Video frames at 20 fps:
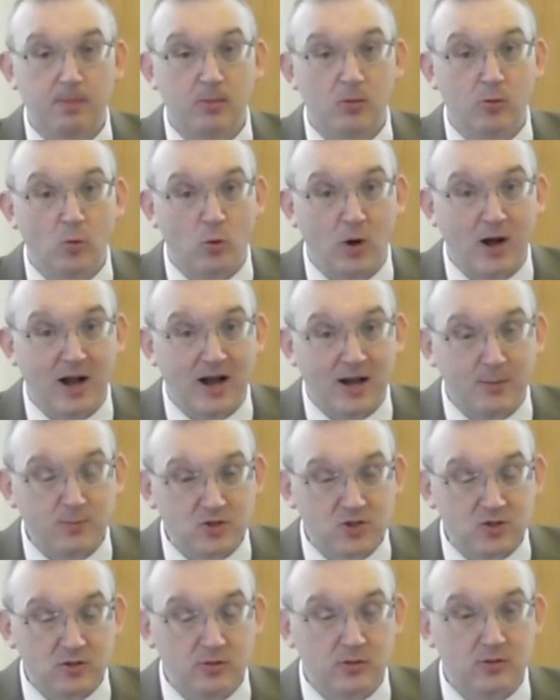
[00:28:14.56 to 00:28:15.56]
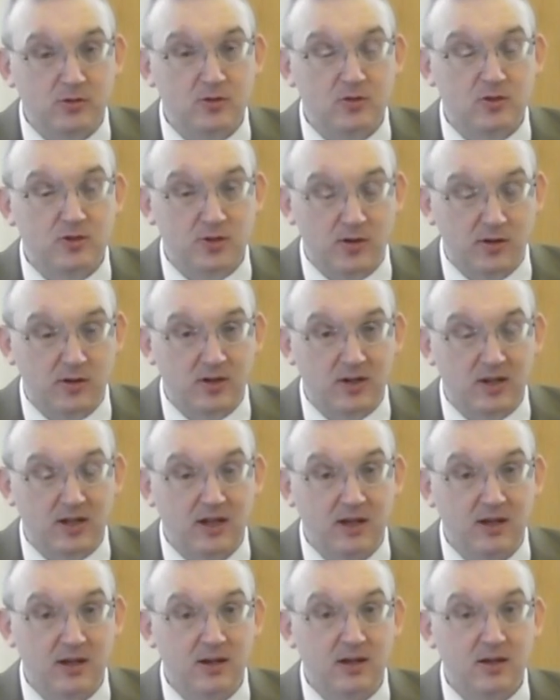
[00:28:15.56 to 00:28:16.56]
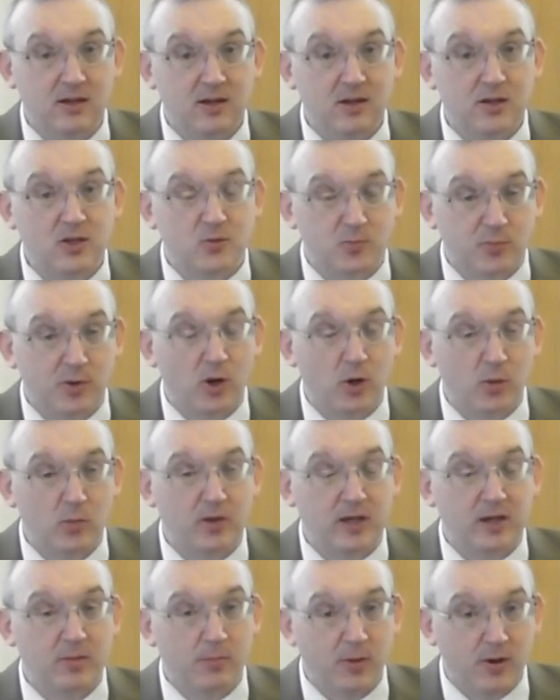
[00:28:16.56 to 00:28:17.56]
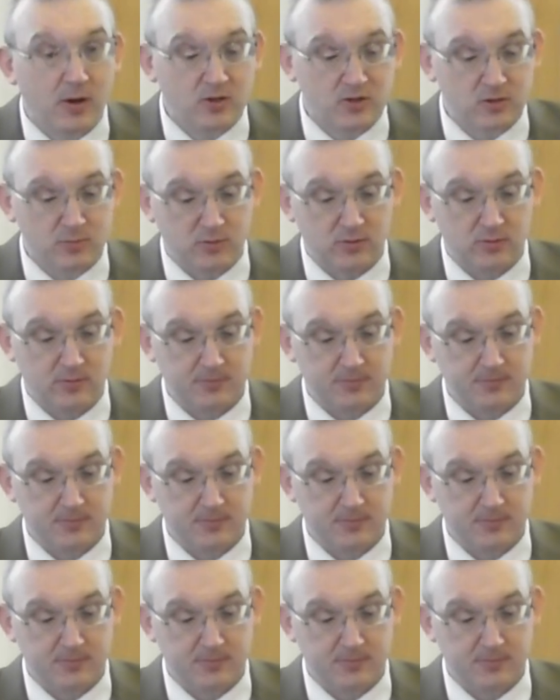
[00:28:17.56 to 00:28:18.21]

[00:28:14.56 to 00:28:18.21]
though absolute certainty is probably impossible.